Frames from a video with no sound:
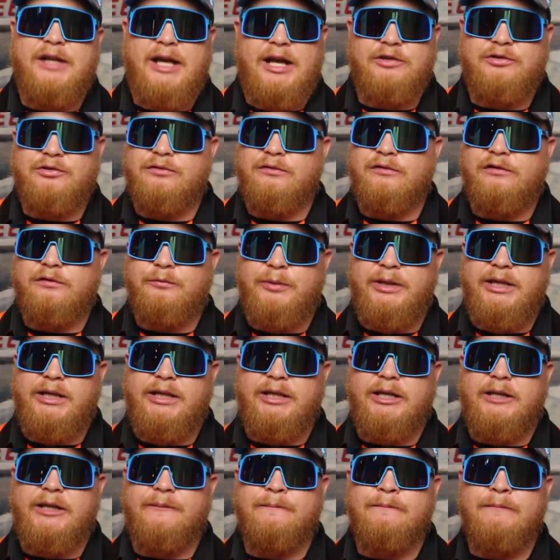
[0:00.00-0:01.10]
Nationals
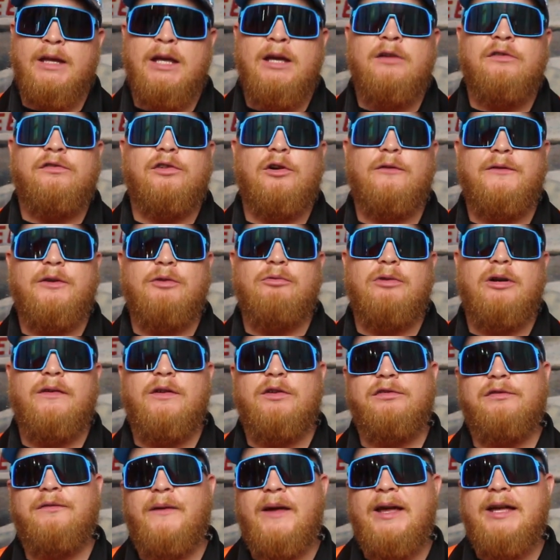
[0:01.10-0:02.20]
weekend. So if you're one of
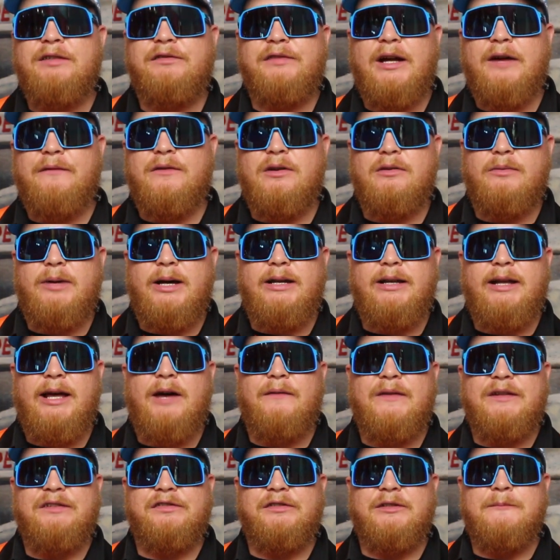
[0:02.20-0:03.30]
those fans out there right
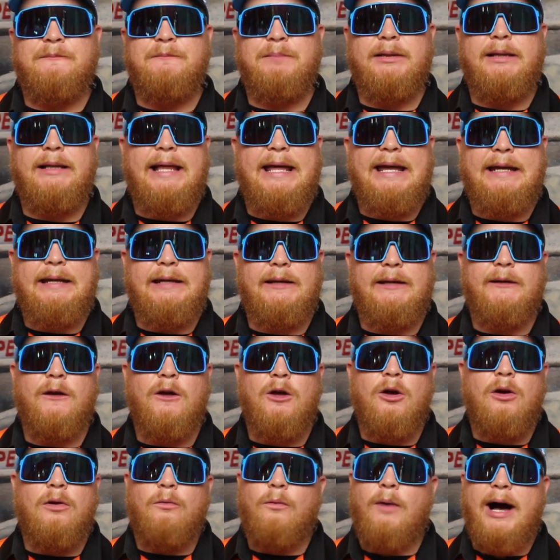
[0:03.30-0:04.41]
now that's complaining,
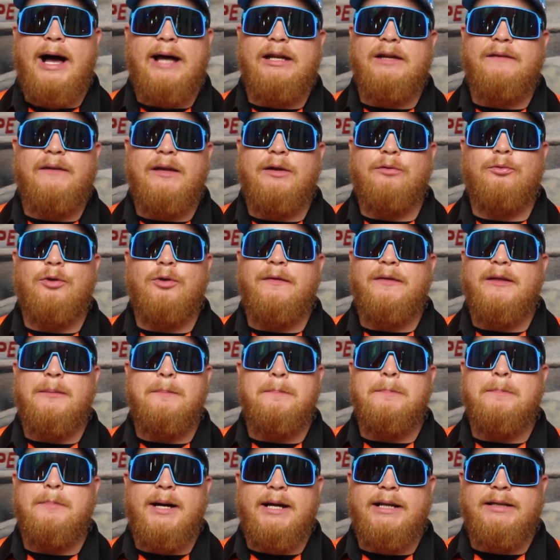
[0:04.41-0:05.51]
why didn't they run
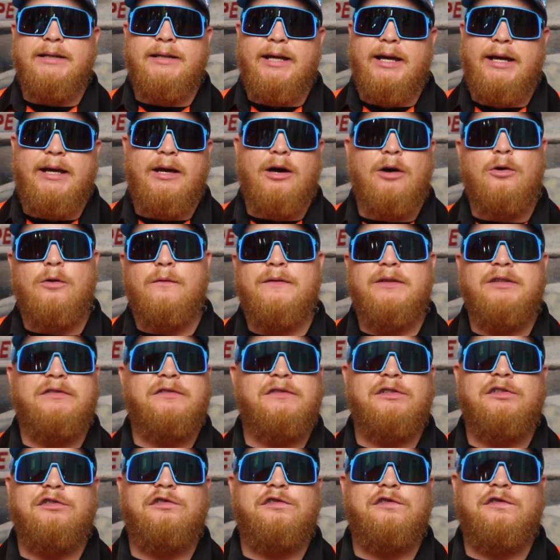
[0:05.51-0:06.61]
them Monday? Oh,
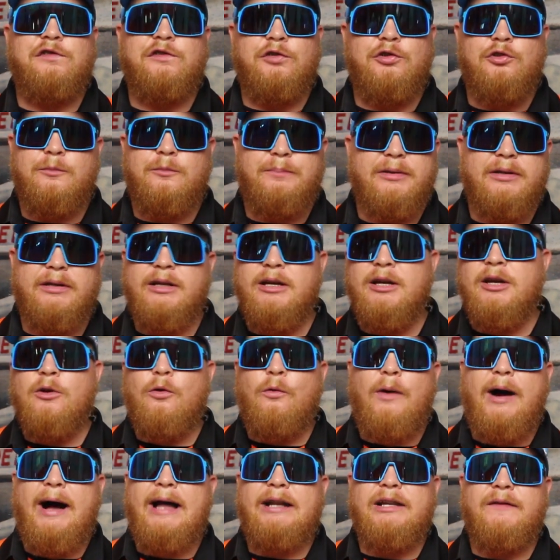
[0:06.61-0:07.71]
this is stupid.
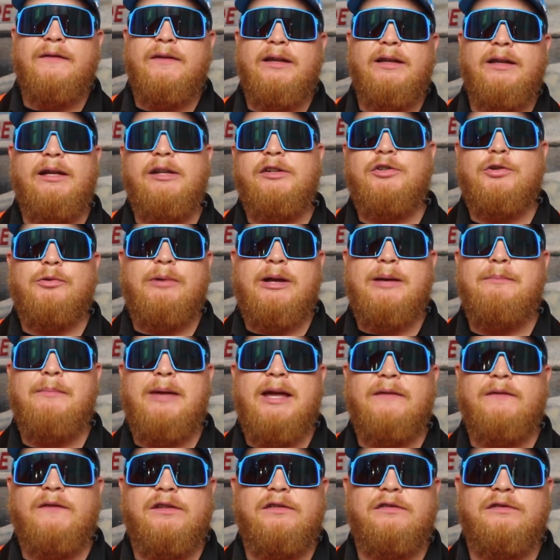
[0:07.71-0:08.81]
Why did the NHRA
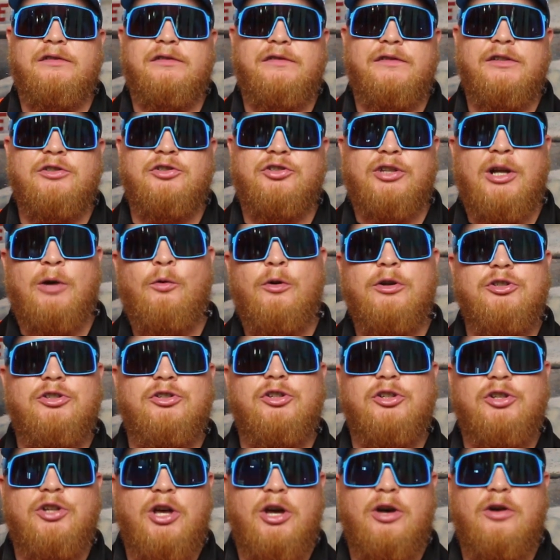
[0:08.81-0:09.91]
make this decision? I want
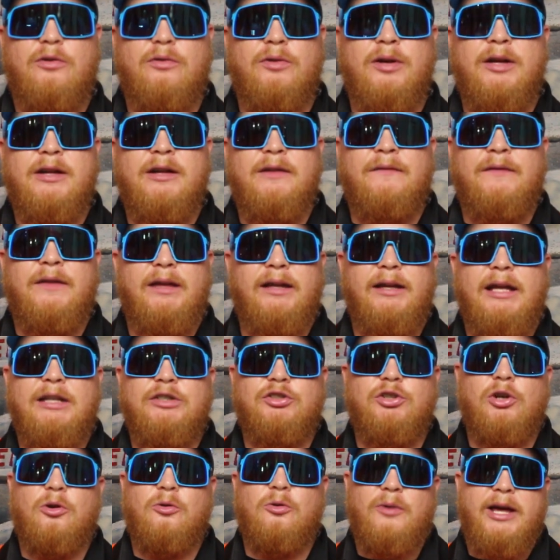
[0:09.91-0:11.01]
you to know the
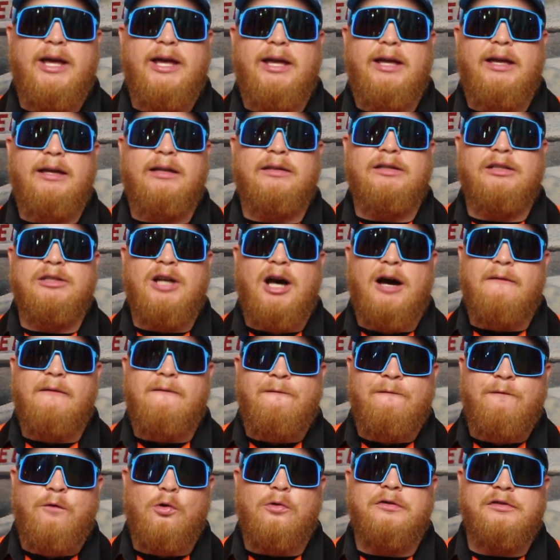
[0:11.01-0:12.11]
NHRA did not
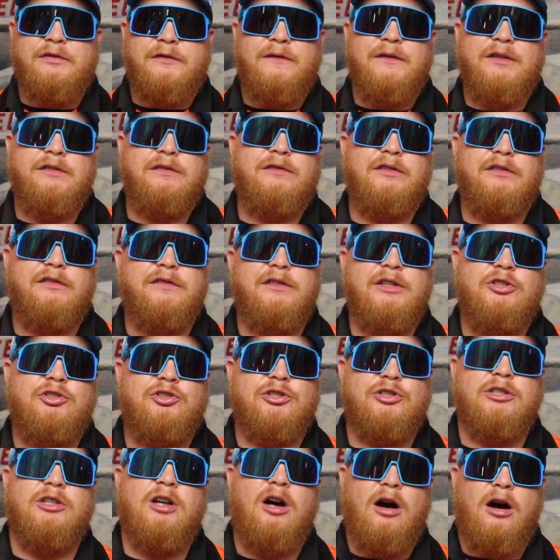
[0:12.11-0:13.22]
force this
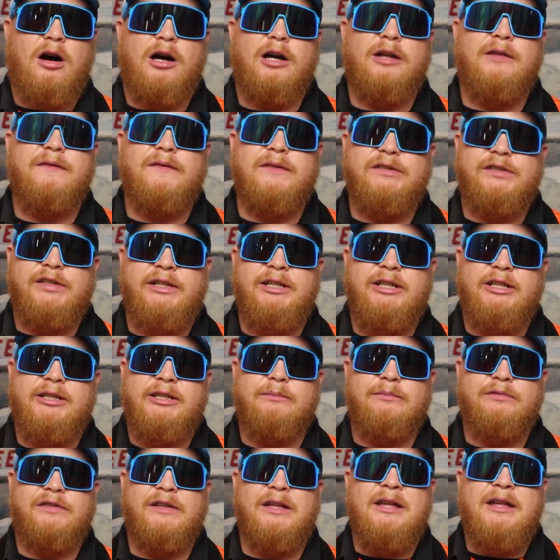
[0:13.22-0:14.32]
decision on the
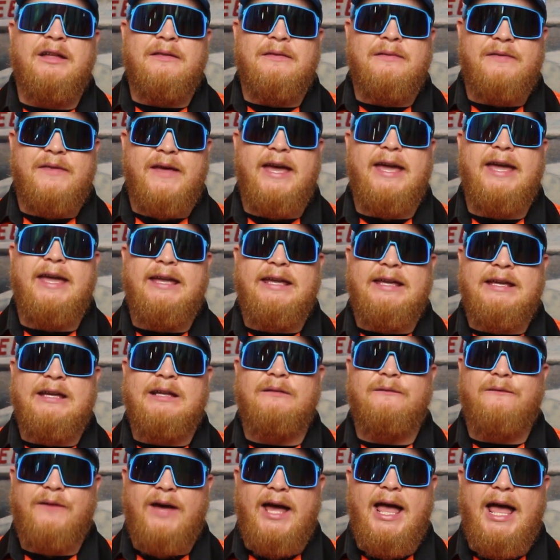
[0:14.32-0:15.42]
teams. They,
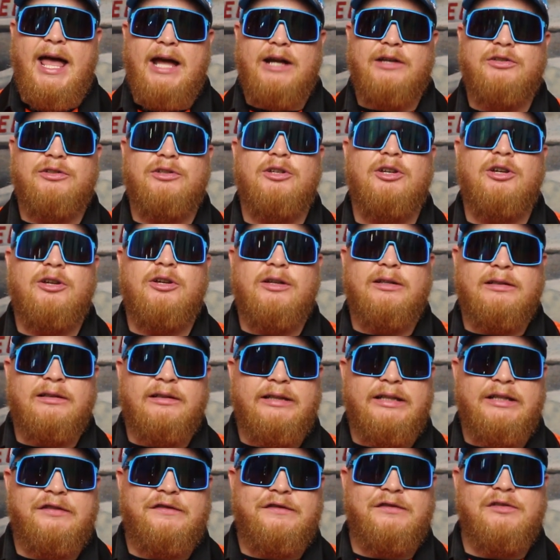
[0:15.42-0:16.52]
in fact,
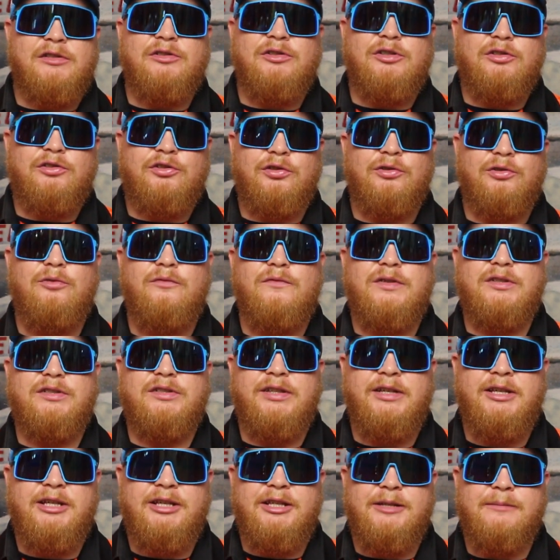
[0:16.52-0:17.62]
listened to the
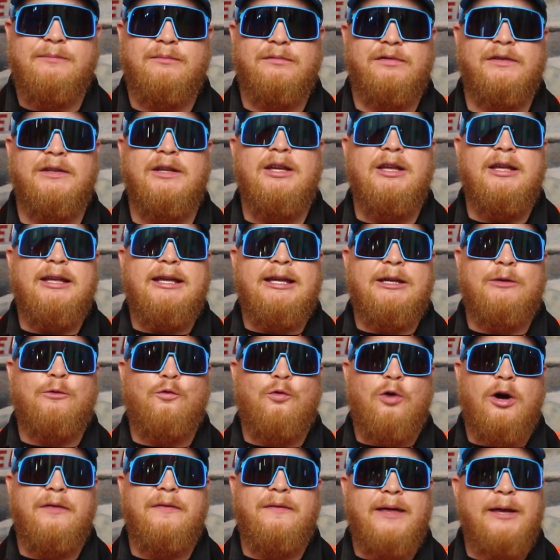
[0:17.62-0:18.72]
teams in
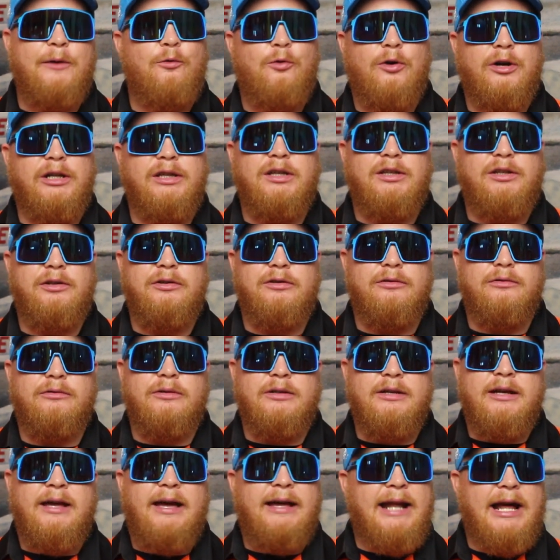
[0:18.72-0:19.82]
what they wanted to do.
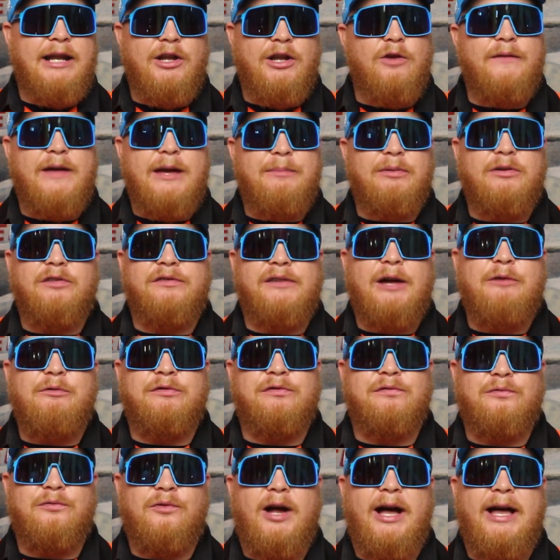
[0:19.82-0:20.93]
And I know that because I
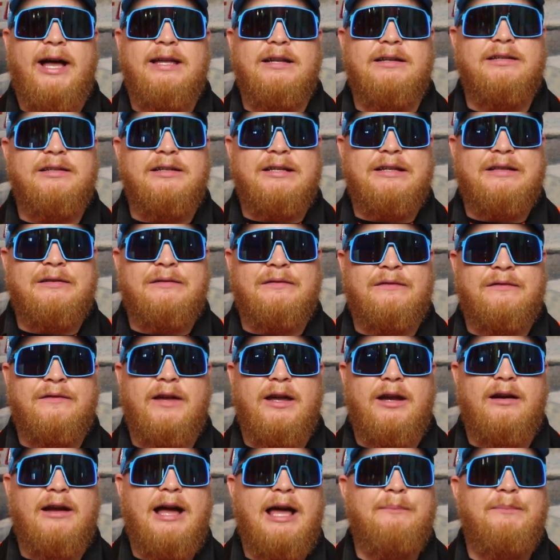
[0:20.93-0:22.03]
was right there.